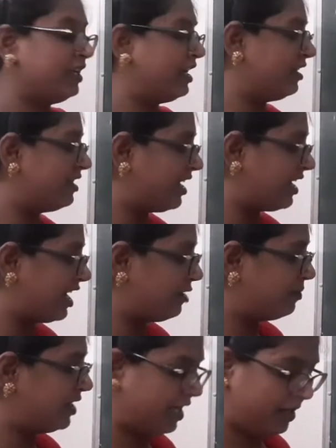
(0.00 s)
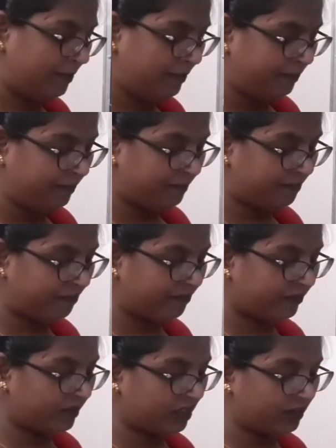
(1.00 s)
Okay, they can be
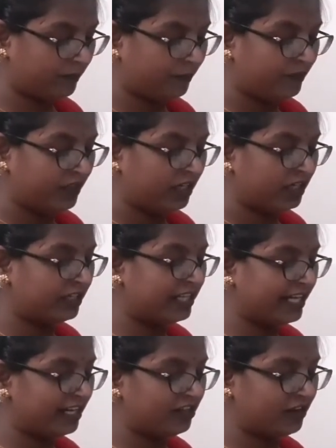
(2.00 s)
they can